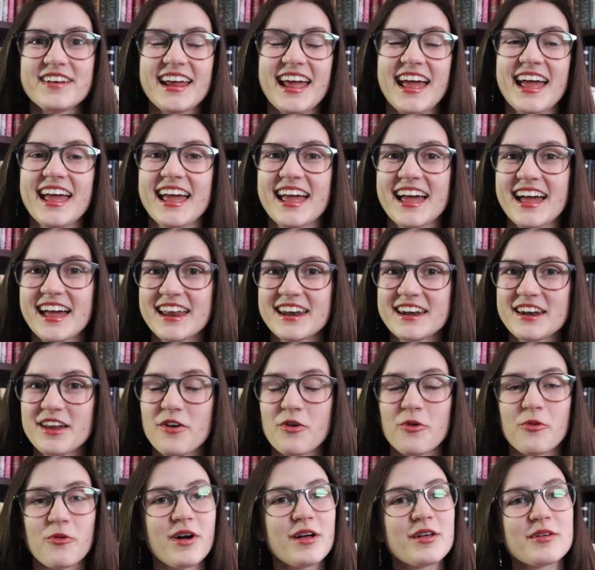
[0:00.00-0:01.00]

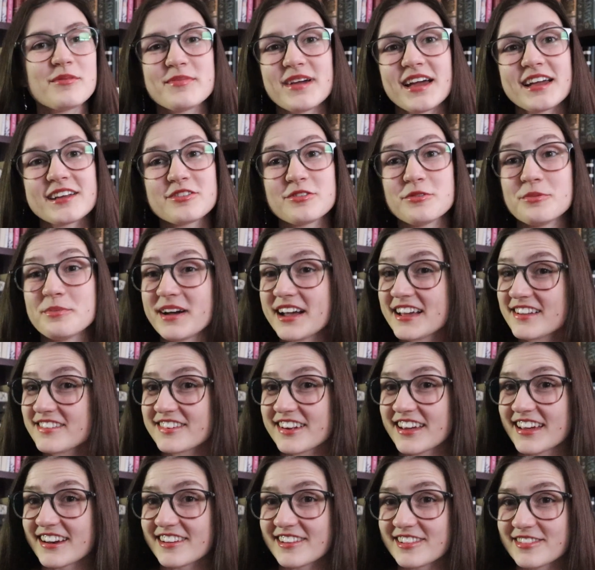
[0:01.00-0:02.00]
And welcome back to my
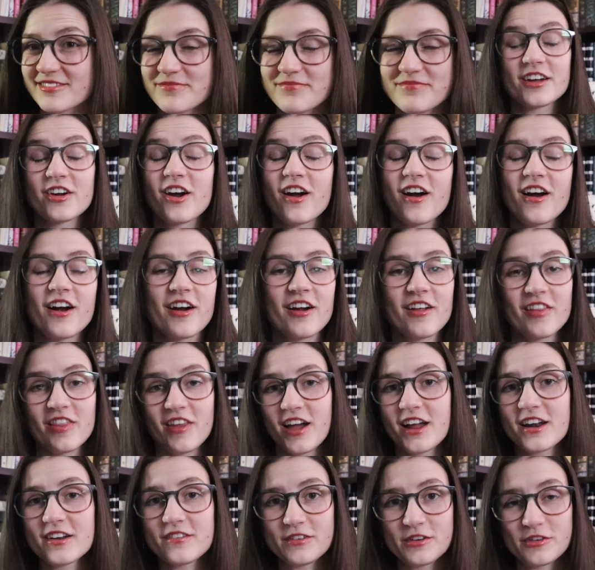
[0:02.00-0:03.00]
channel. There are a
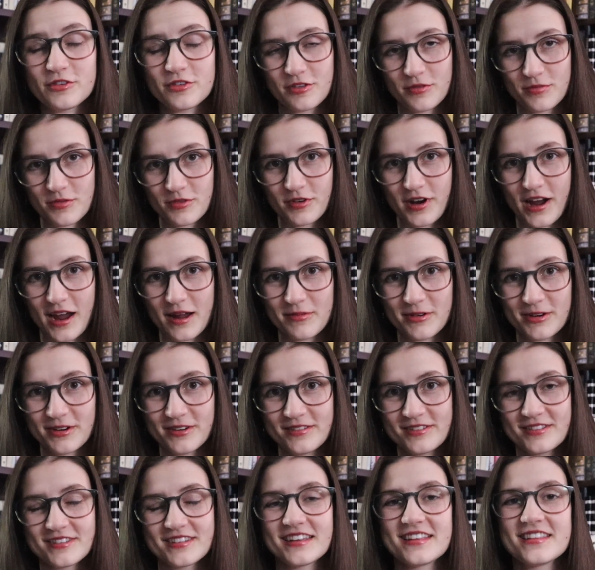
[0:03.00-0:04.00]
lot of new
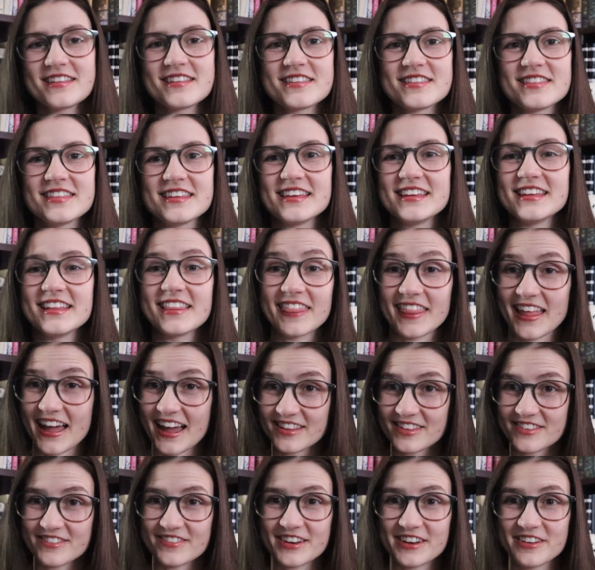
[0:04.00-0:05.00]
subscribers since the
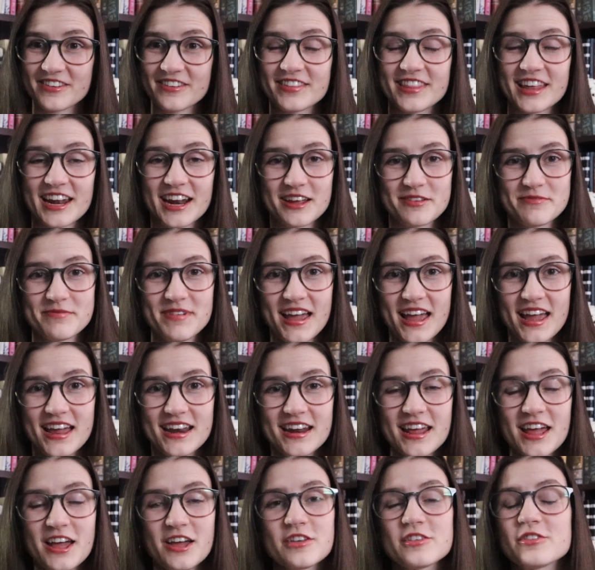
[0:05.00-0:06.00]
last video that I
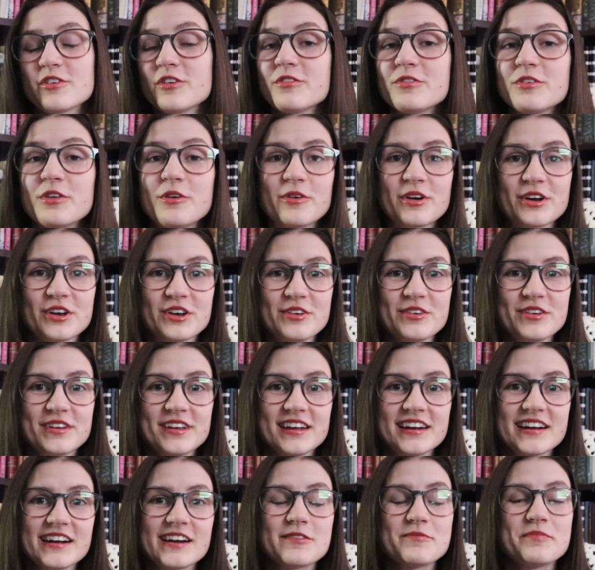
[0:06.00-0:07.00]
made, so if you are new
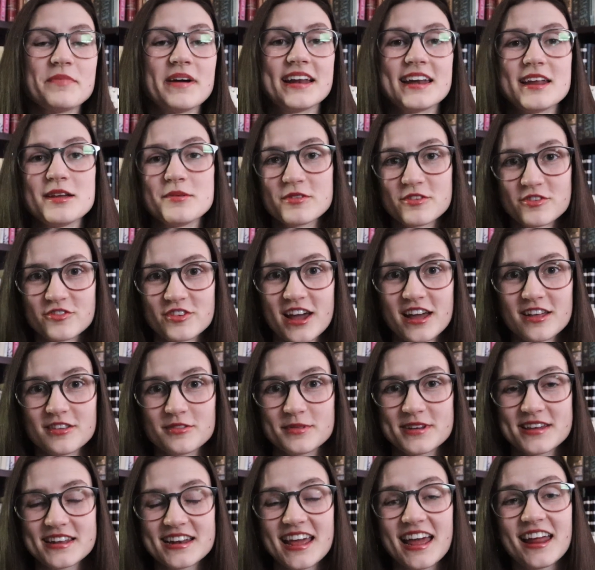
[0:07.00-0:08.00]
here, my name is
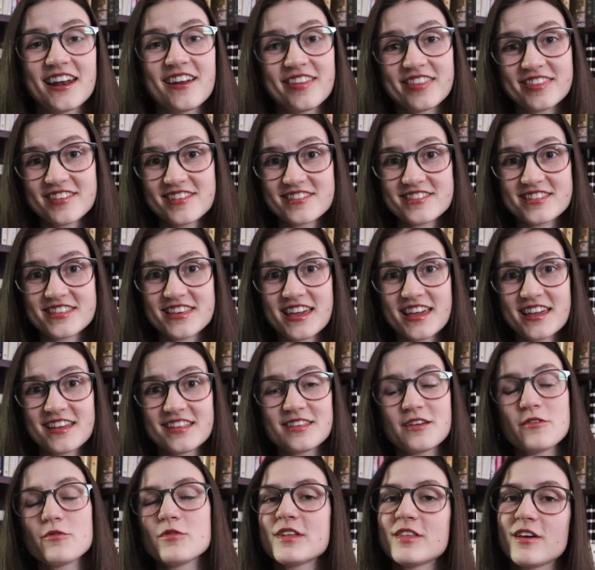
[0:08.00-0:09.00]
Jasmine, and on
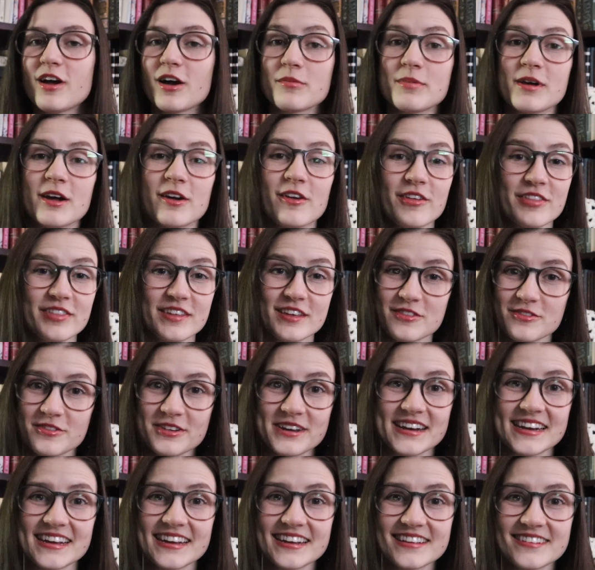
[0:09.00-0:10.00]
Thursdays, we talk about all things
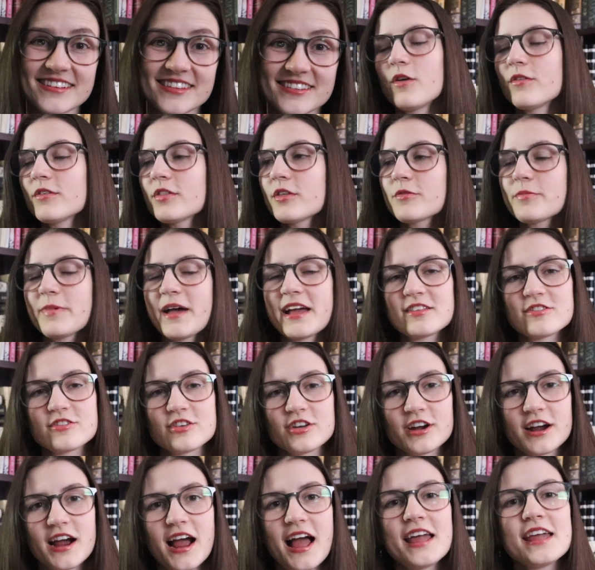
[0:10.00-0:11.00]
reading. Over this past
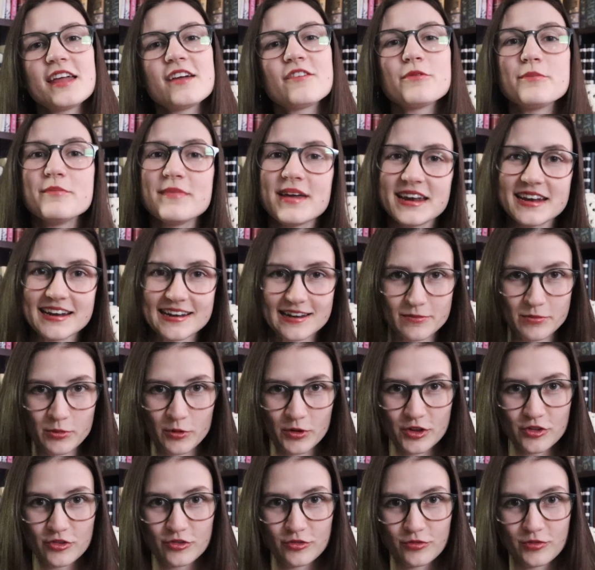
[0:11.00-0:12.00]
year, I have made it a
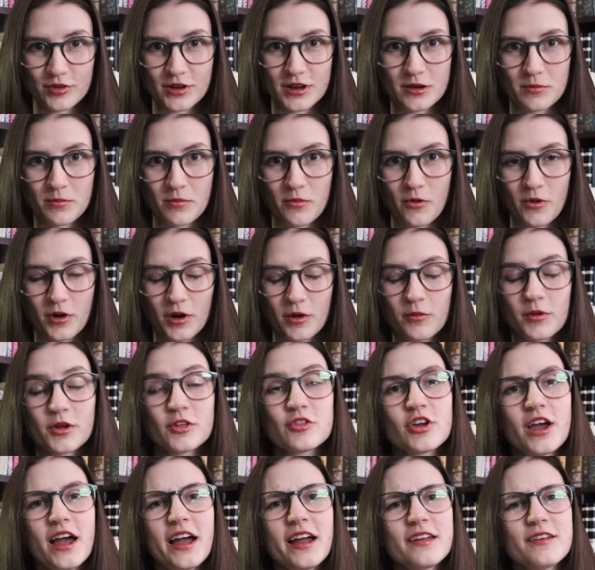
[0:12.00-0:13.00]
point to read more,
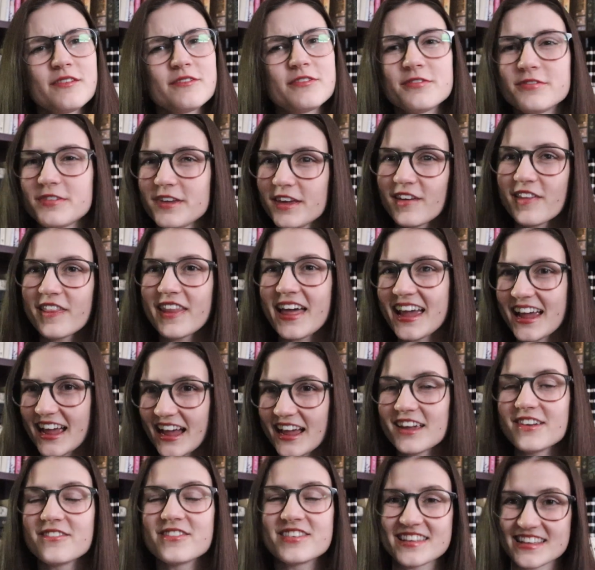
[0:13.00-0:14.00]
which I feel like
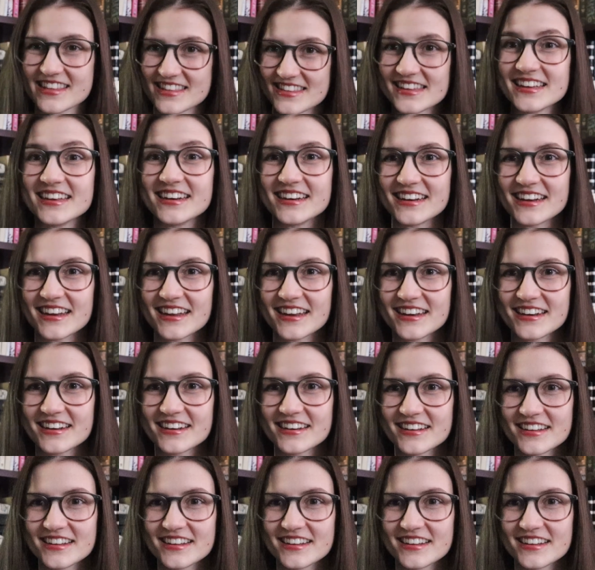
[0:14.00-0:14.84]
I have succeeded in.